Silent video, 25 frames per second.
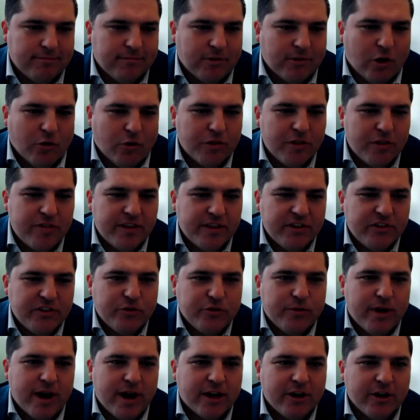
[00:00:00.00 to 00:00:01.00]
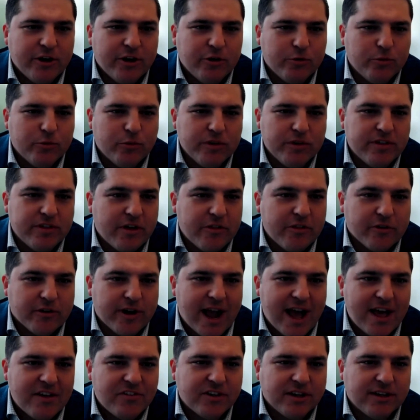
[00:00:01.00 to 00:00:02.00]
all the things you echoed with other
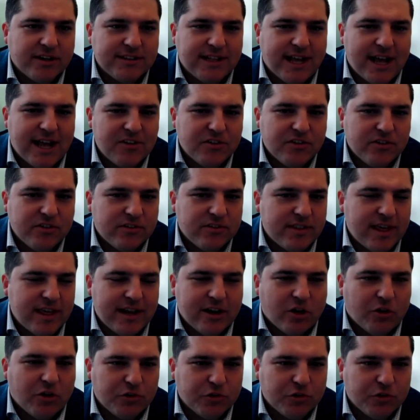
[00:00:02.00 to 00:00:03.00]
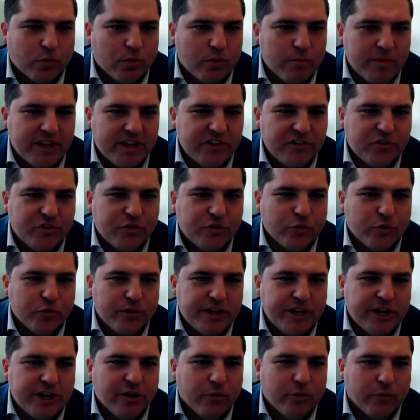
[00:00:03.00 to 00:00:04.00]
asset classes, that also remains true
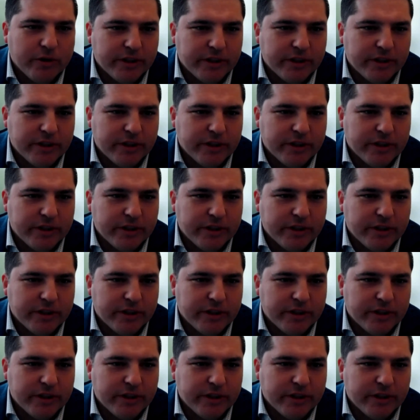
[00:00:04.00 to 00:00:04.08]
here.